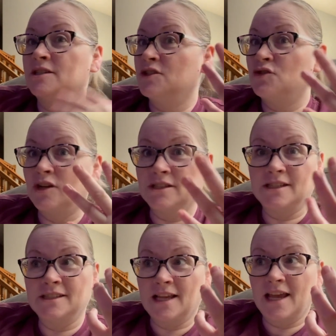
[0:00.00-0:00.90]
This dress
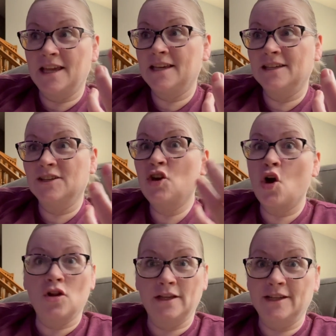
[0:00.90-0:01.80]
is like
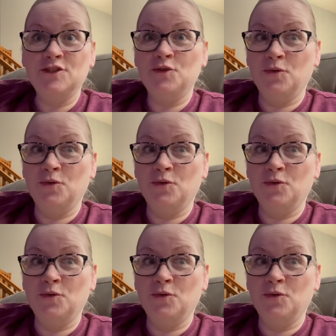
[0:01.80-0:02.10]
calling to